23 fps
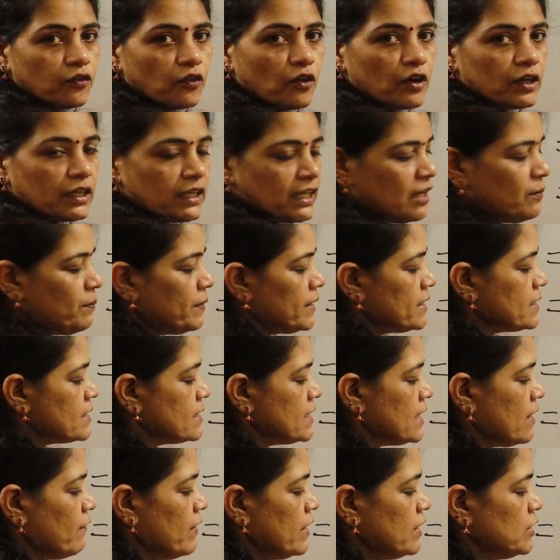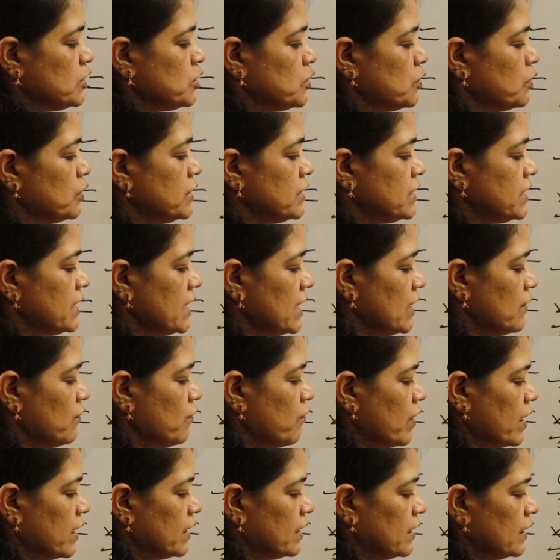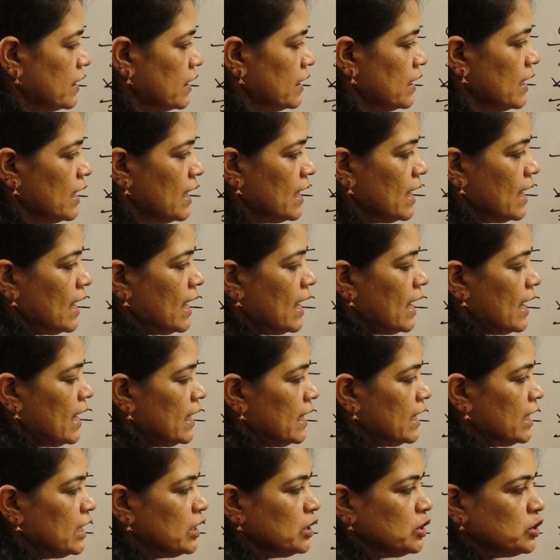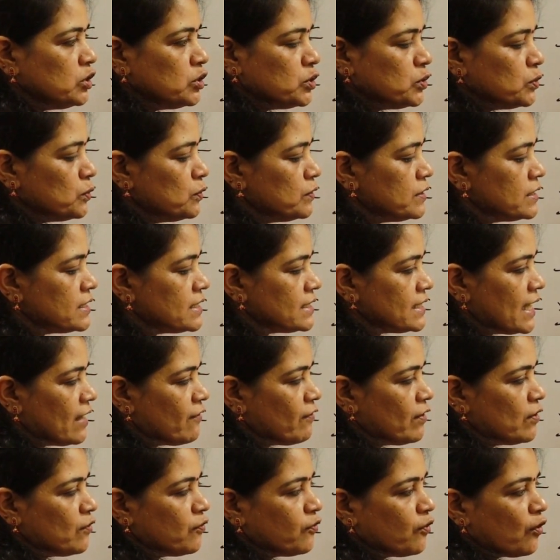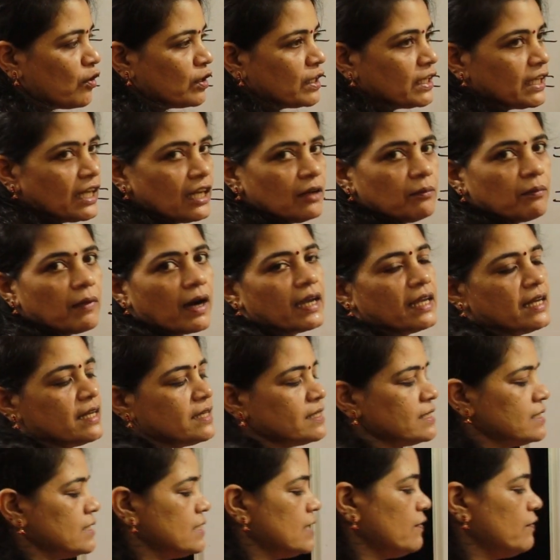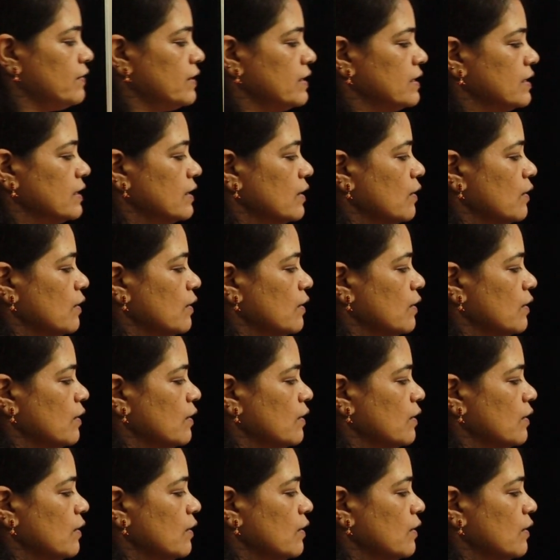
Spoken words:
14 plus 7, 21 into 7, 14 minus 7.